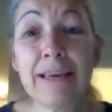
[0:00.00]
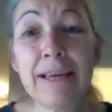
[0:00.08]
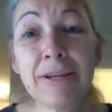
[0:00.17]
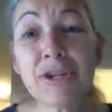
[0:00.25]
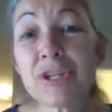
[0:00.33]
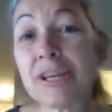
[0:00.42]

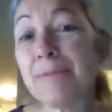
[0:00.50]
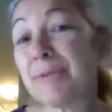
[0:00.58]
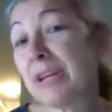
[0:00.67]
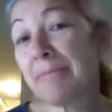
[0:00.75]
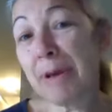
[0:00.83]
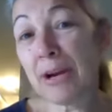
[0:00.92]
It just keeps
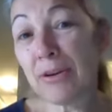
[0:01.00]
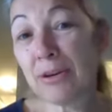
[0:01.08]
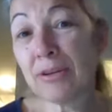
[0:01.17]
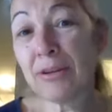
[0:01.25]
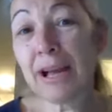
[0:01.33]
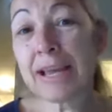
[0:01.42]
getting
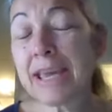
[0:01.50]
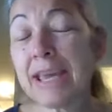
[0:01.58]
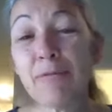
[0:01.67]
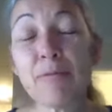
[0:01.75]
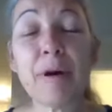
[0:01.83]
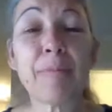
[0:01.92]
better. I
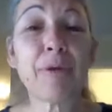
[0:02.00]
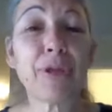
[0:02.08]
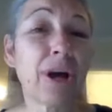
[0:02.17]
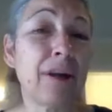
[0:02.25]
can't remember